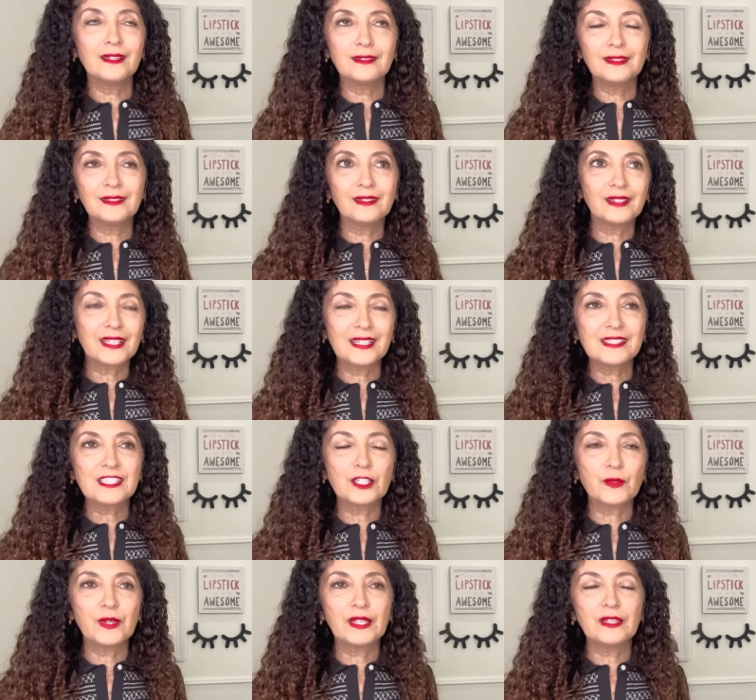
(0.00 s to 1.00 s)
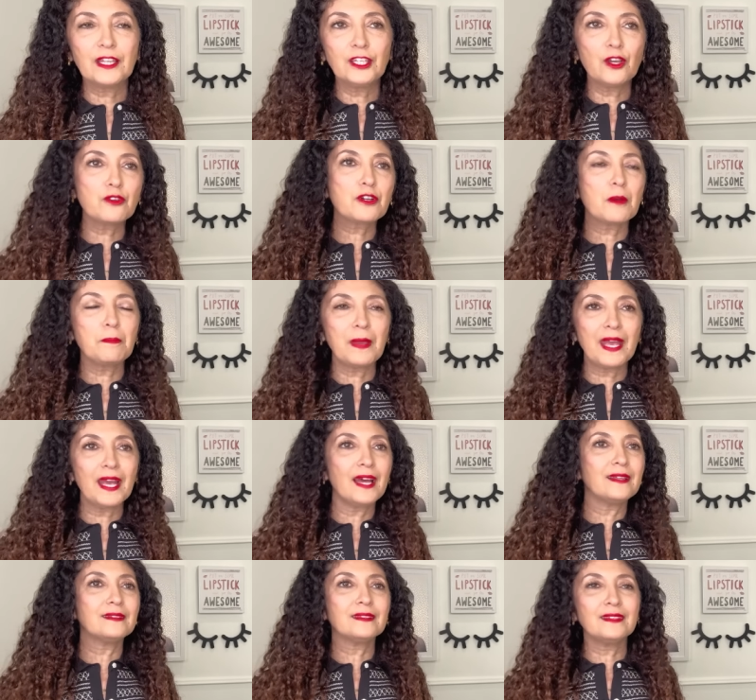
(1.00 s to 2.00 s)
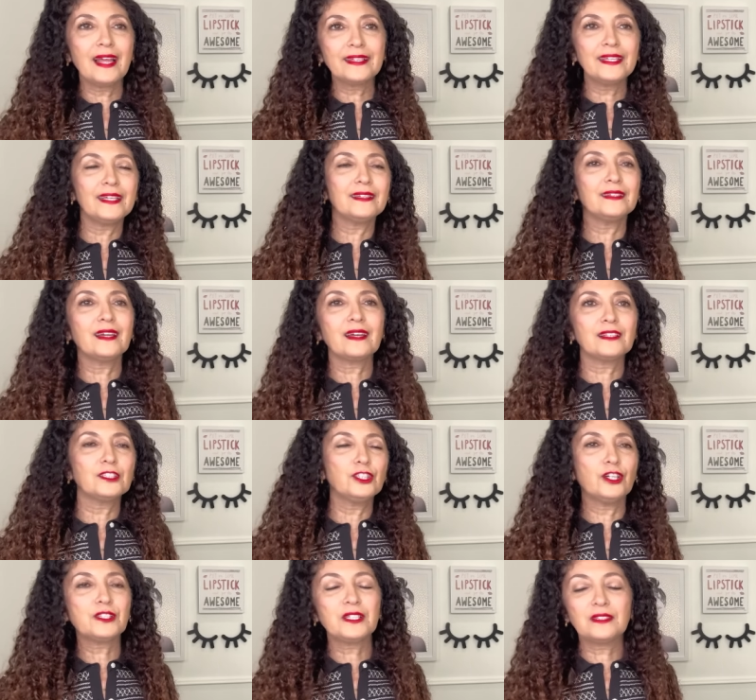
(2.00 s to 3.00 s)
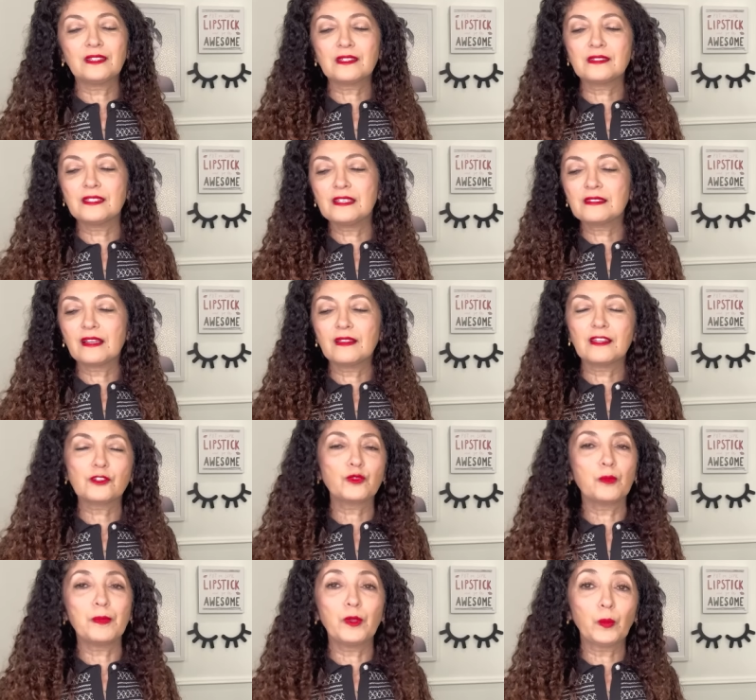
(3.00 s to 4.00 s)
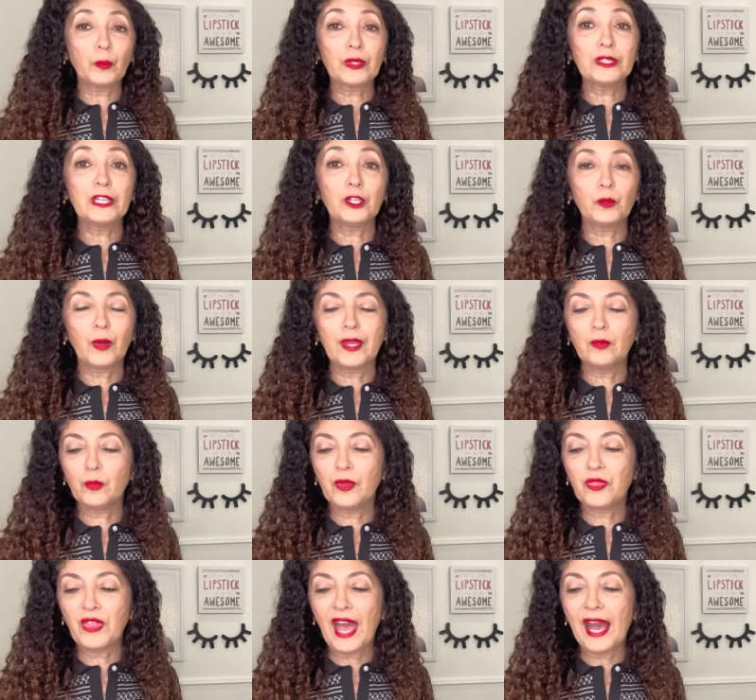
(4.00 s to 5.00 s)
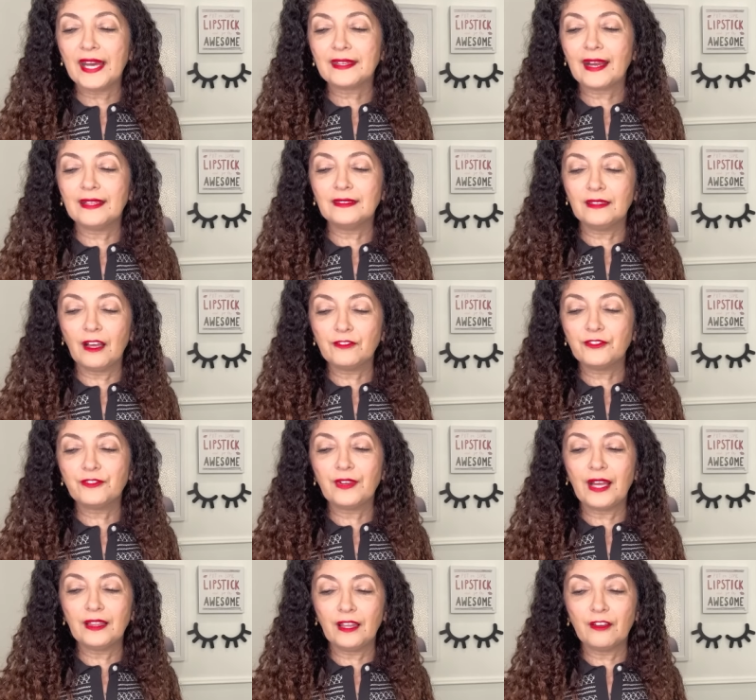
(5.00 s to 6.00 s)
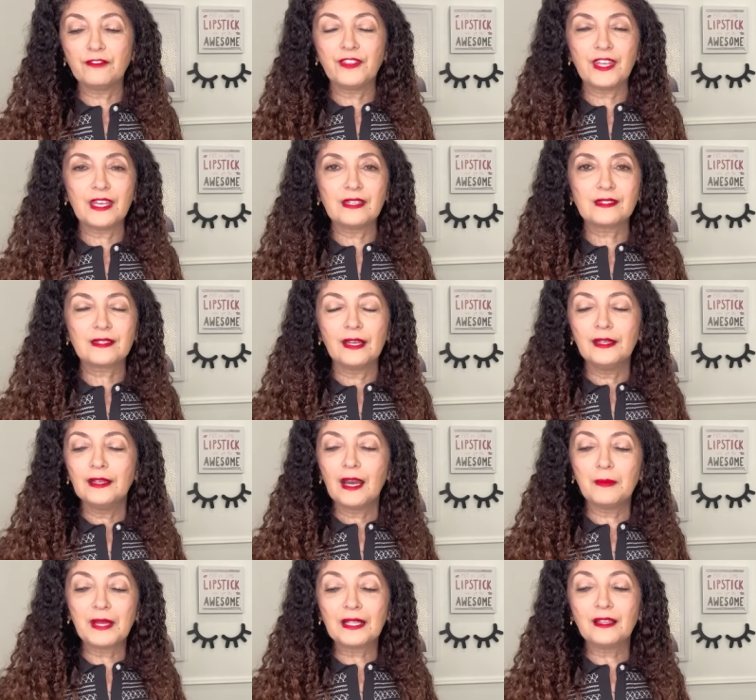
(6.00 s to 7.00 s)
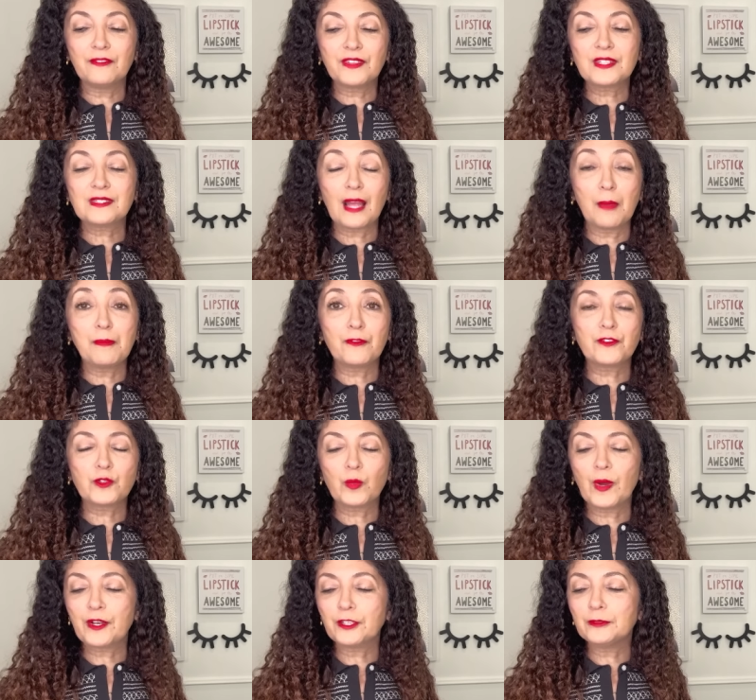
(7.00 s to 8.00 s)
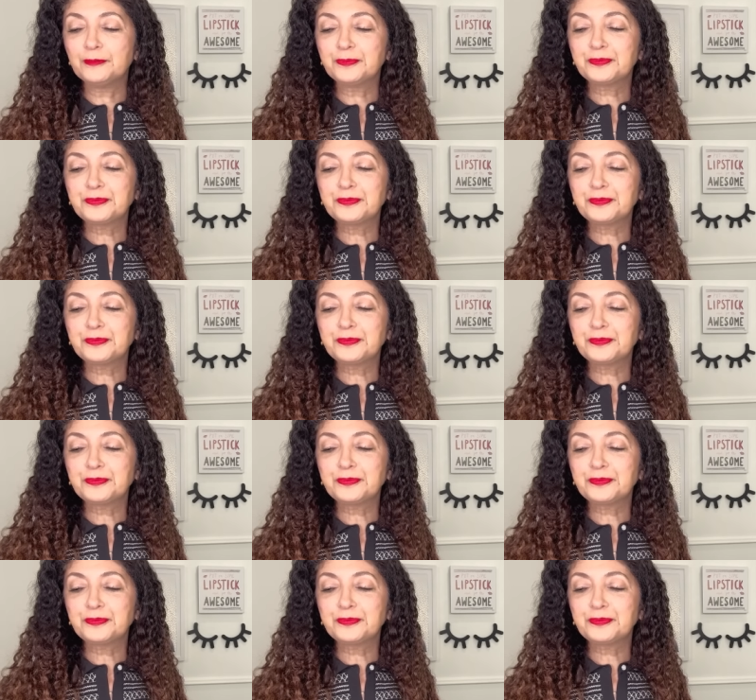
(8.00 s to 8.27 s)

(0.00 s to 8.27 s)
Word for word: uh, considering the yoga pant legging look this season, this would be really great with that. I love, I love these. I mean, I love this type of sweater.